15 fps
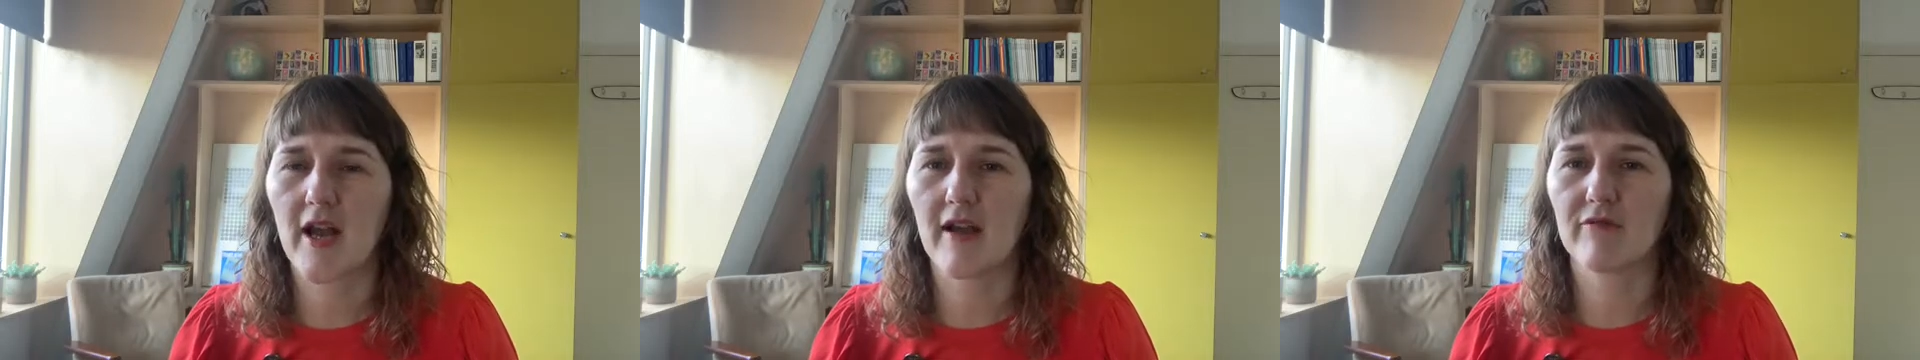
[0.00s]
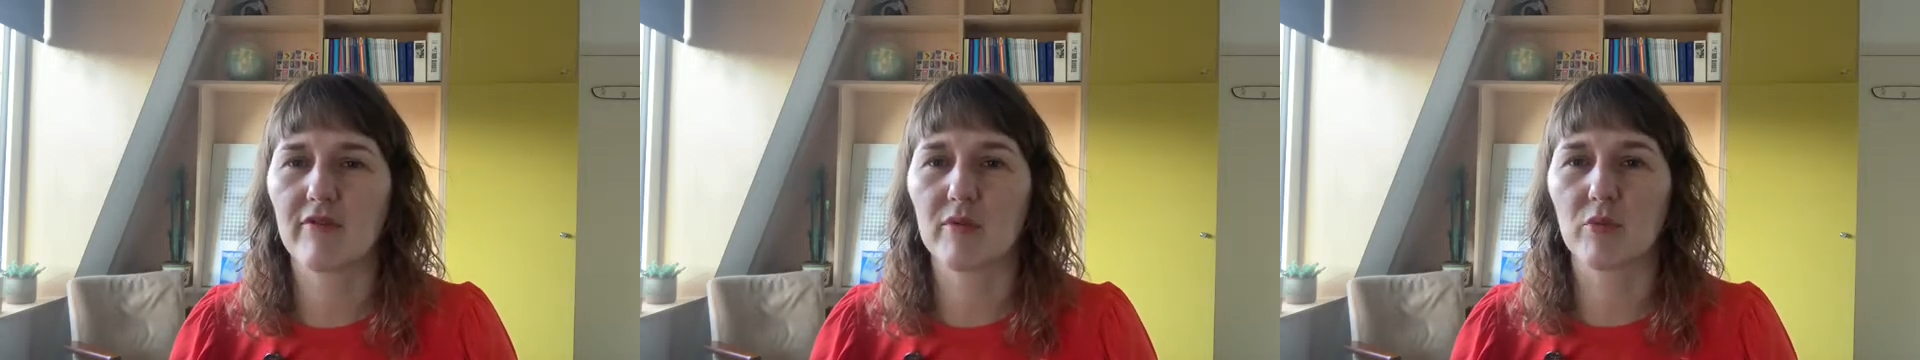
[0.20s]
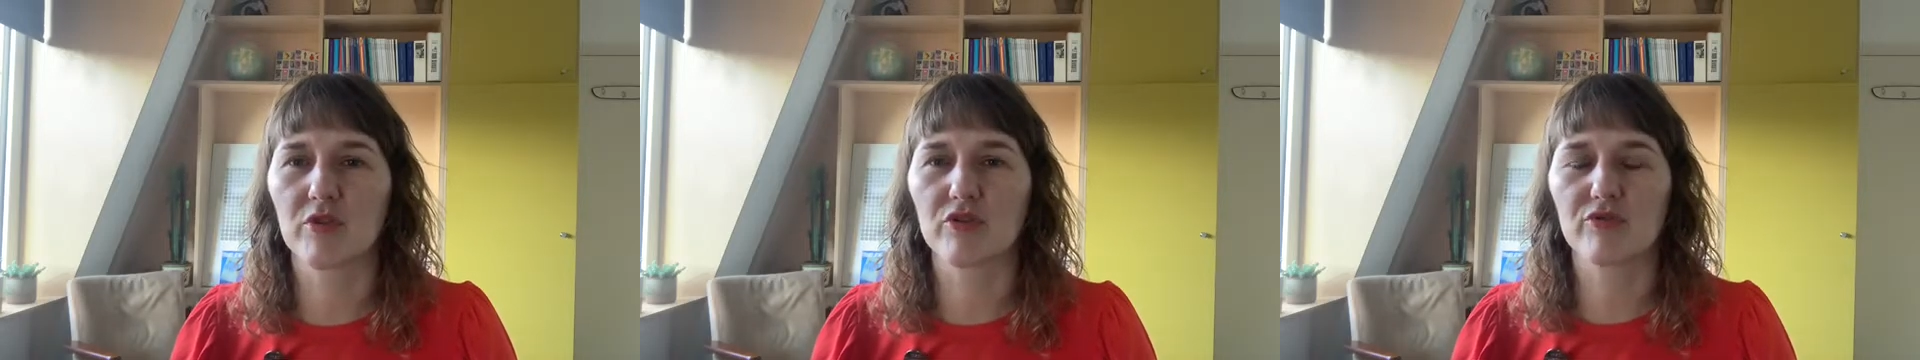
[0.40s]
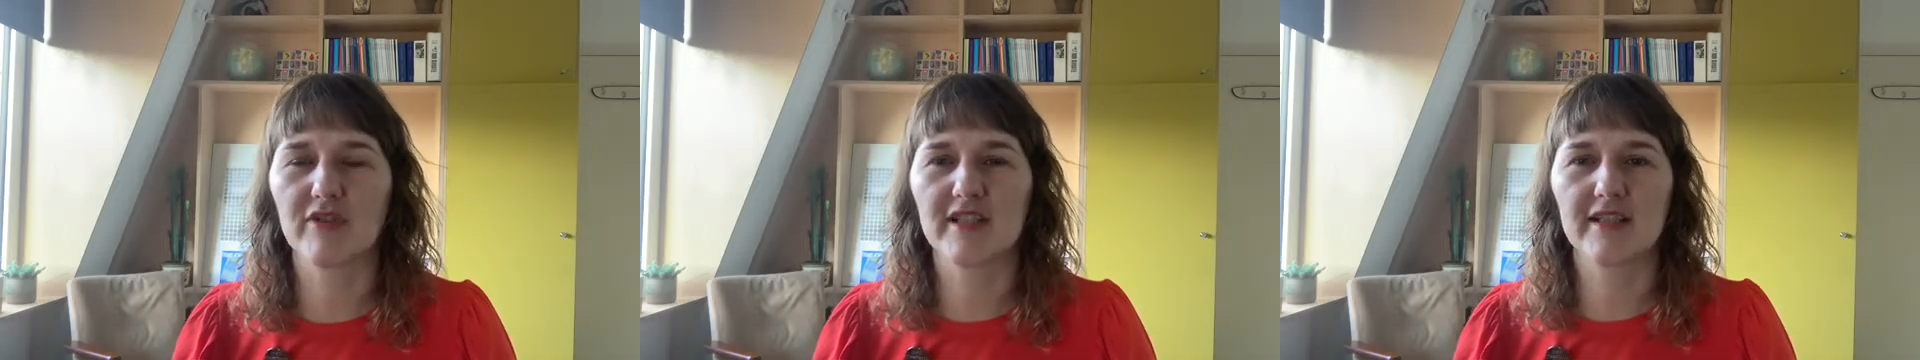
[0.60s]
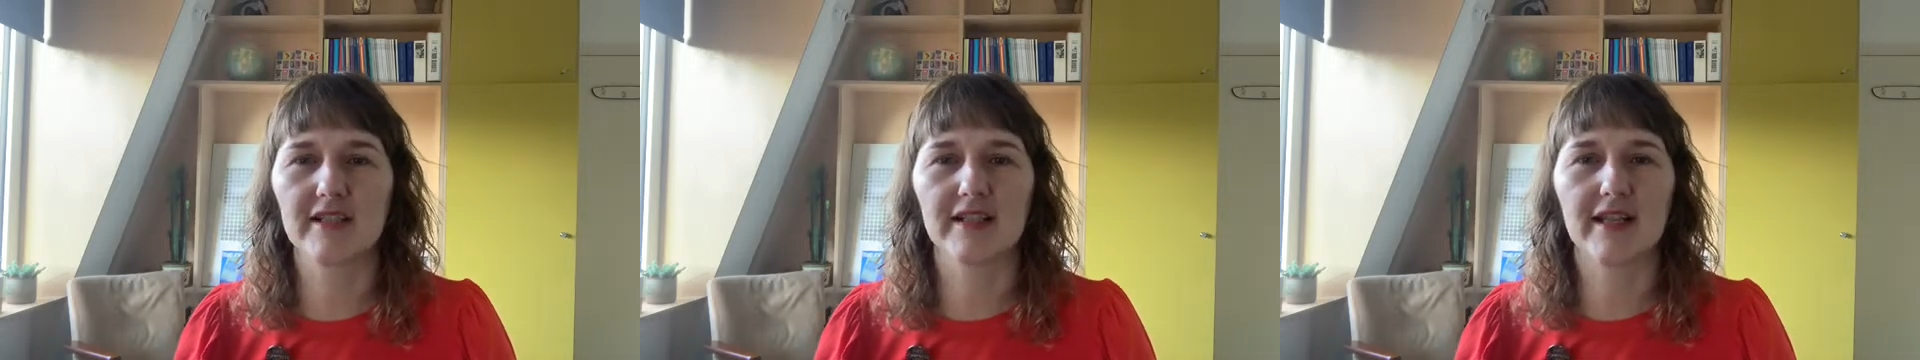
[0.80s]
I've read ones
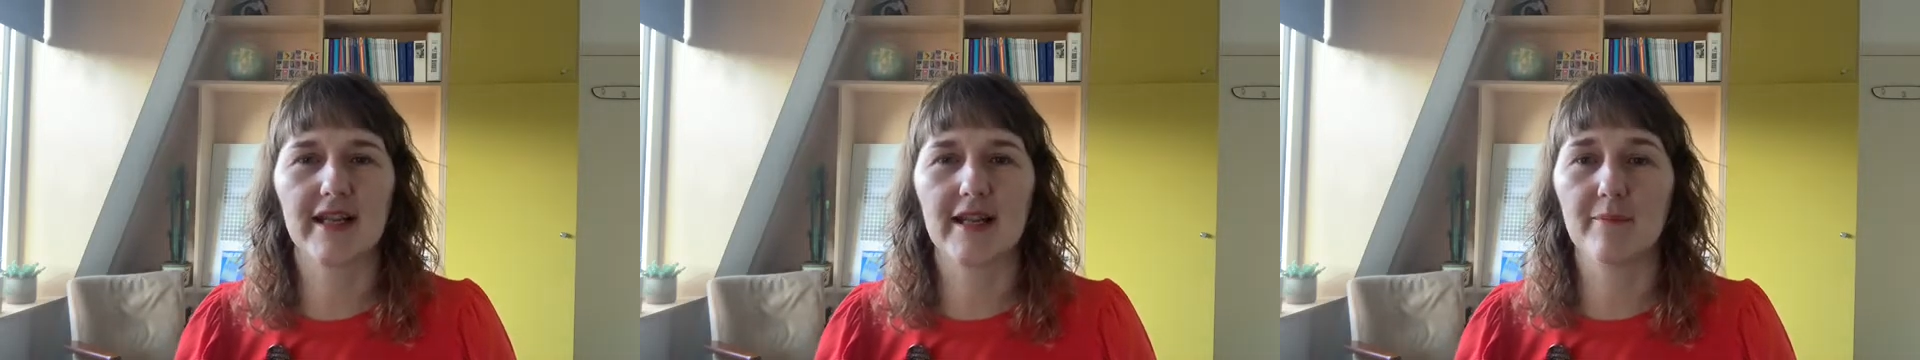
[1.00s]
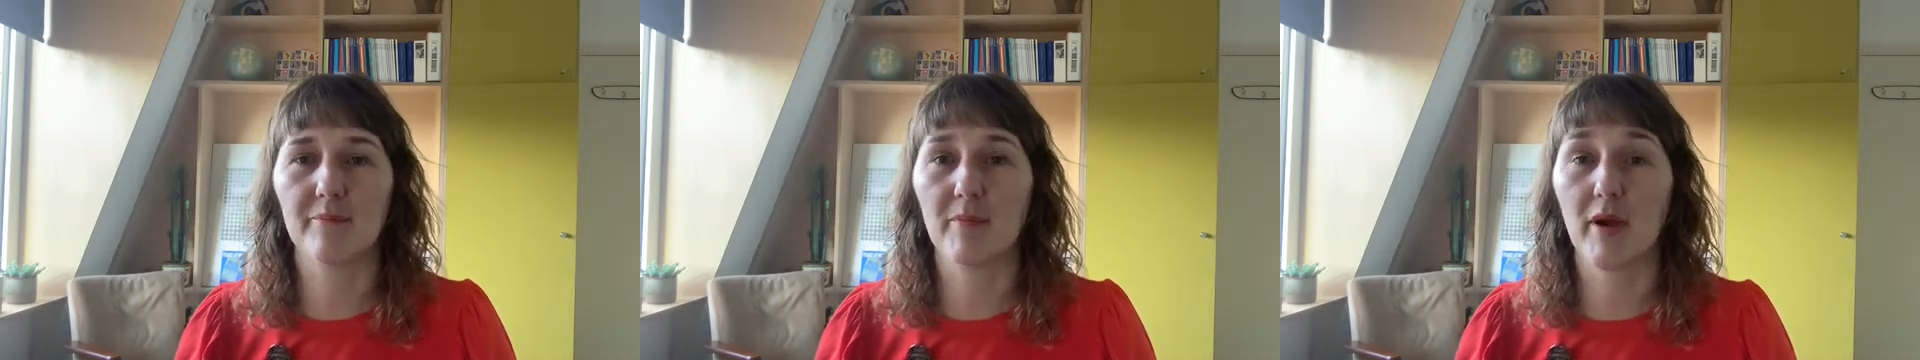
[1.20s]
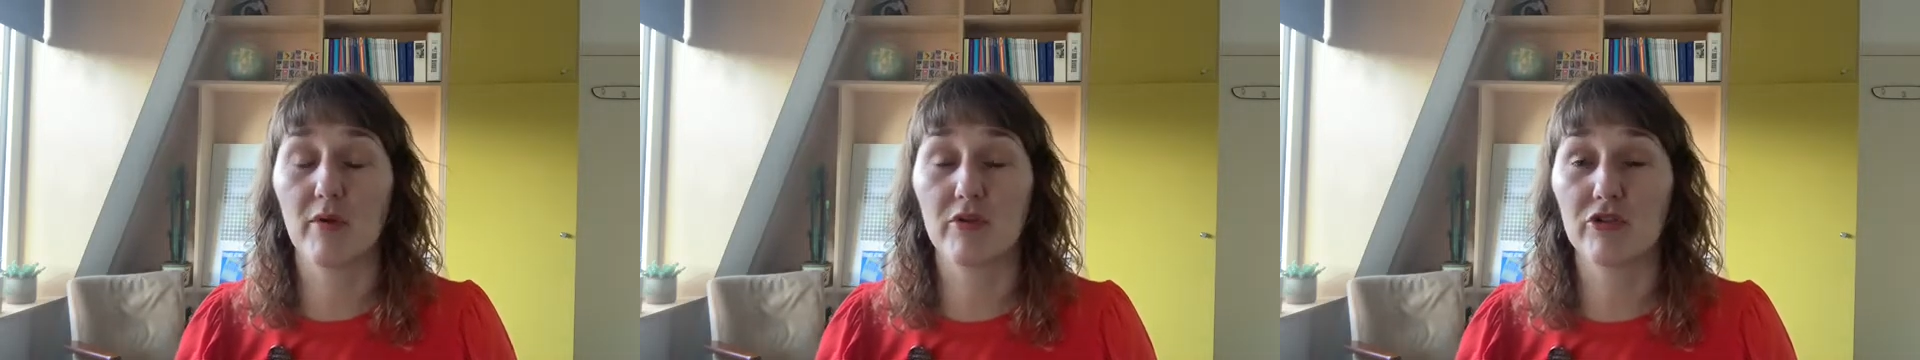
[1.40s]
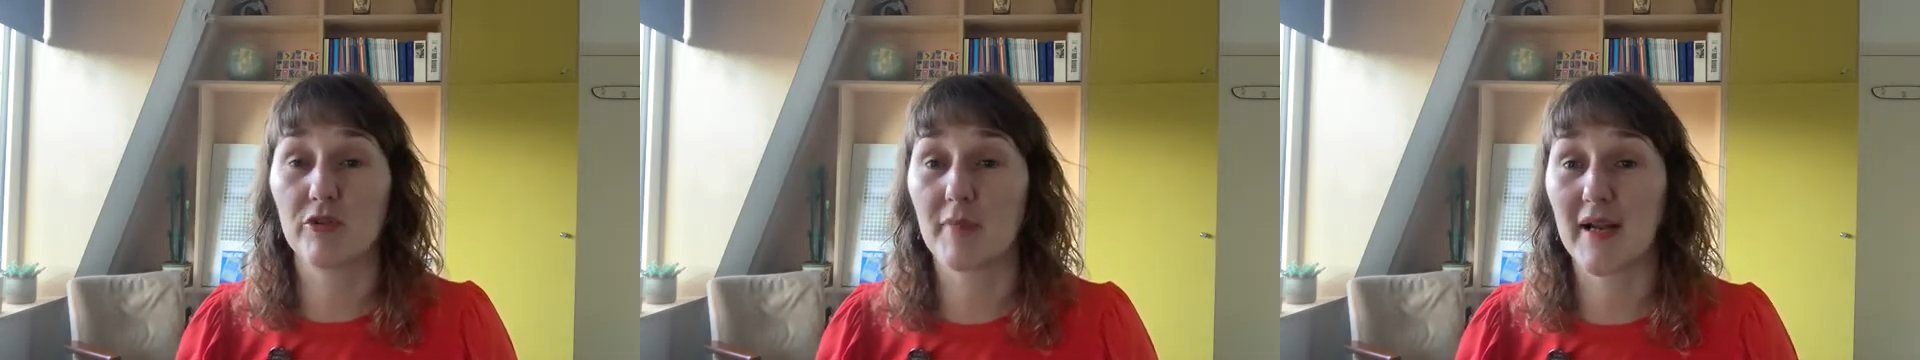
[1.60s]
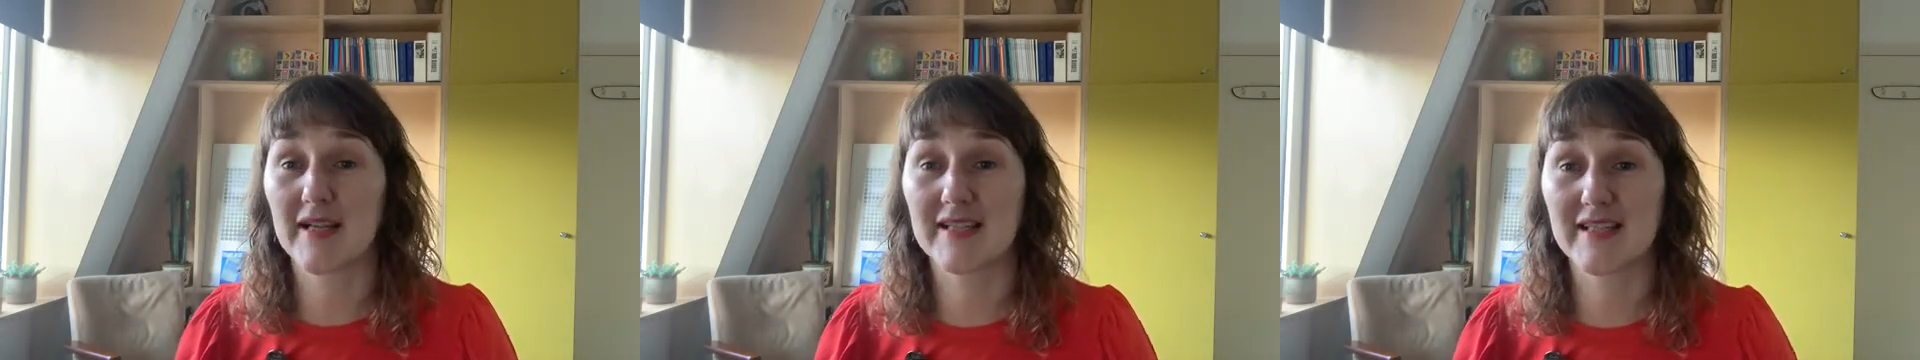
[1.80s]
recently in Poetry
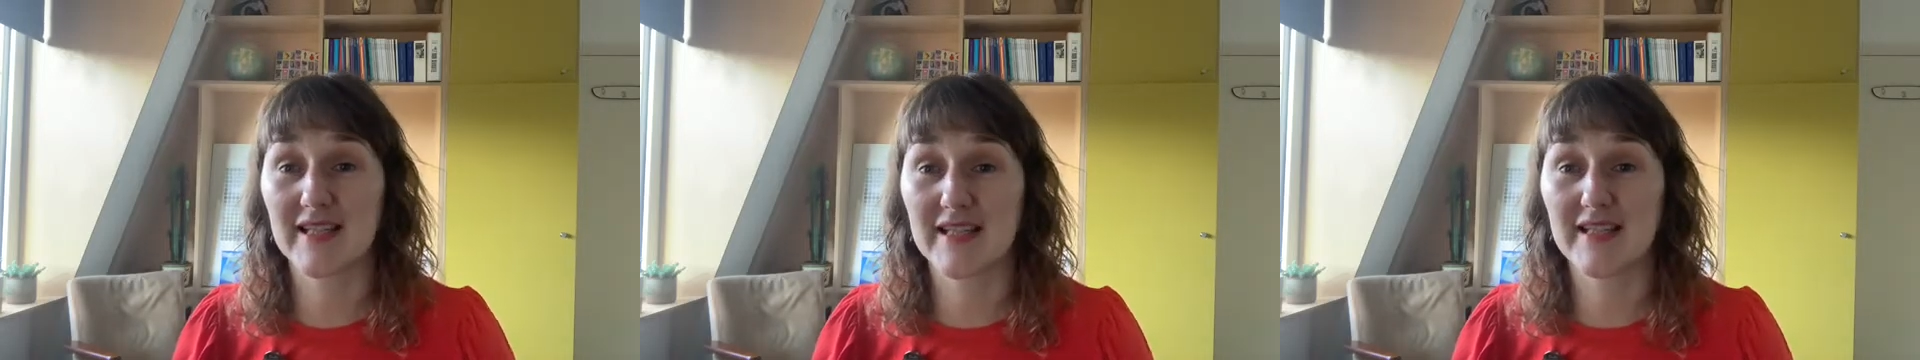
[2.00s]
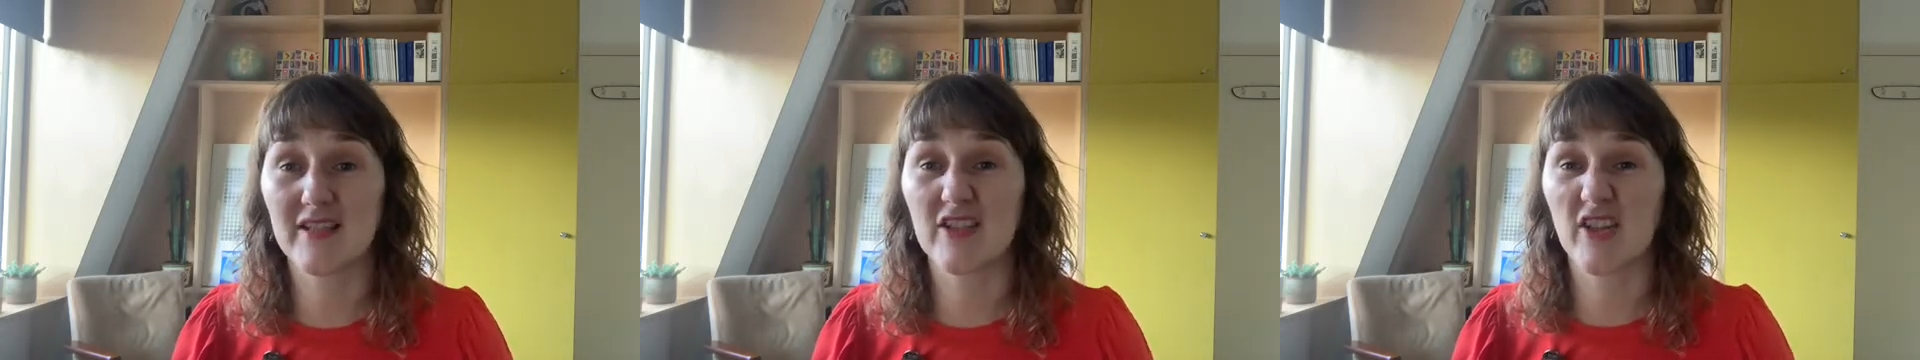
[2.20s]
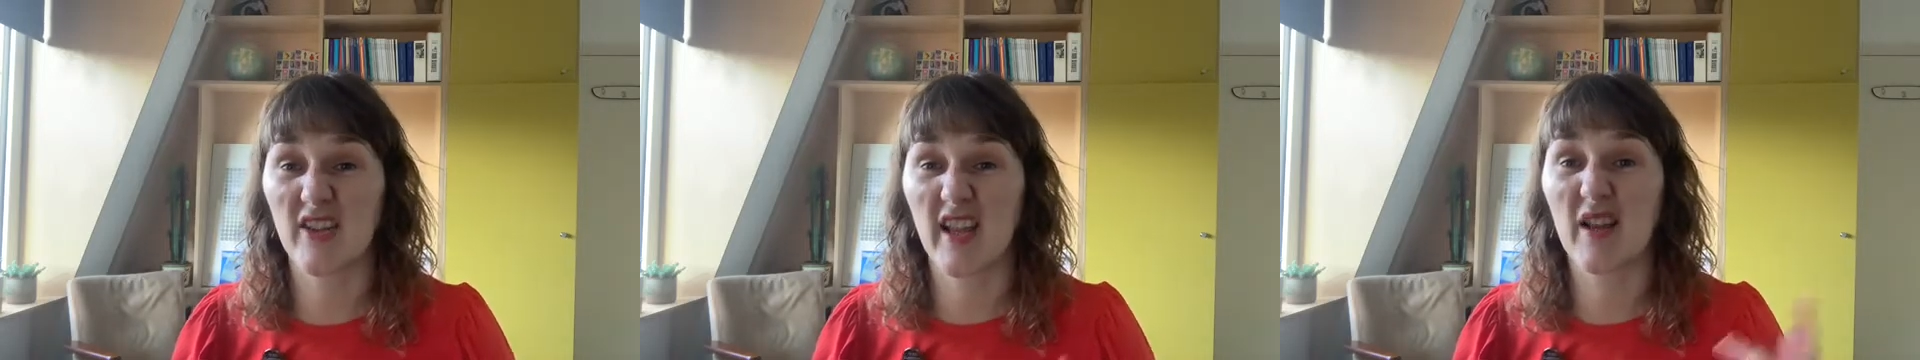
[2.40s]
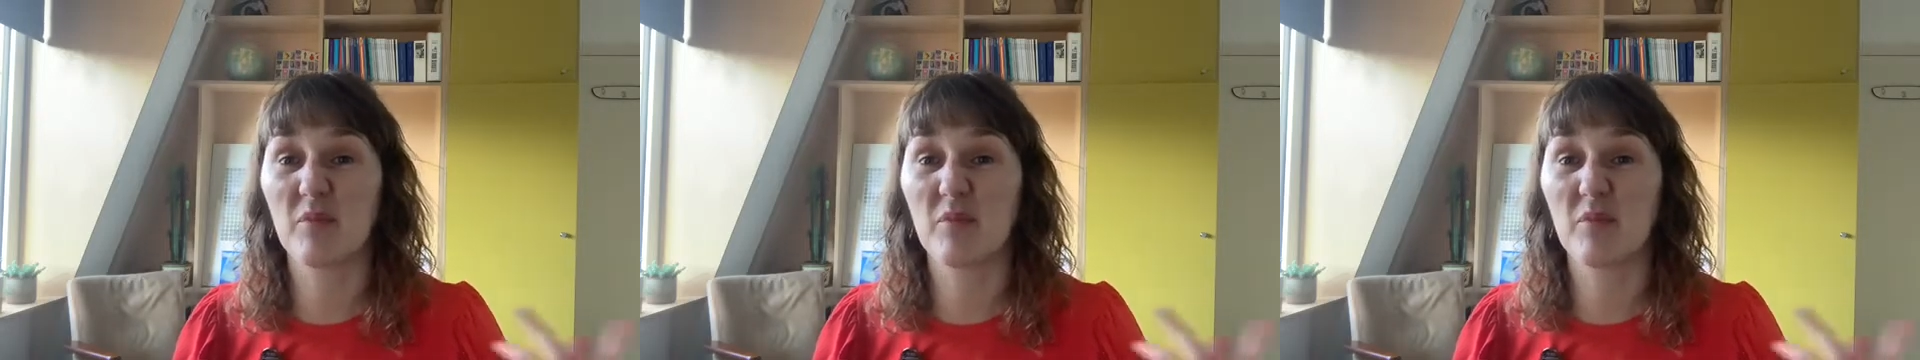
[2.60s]
magazine, so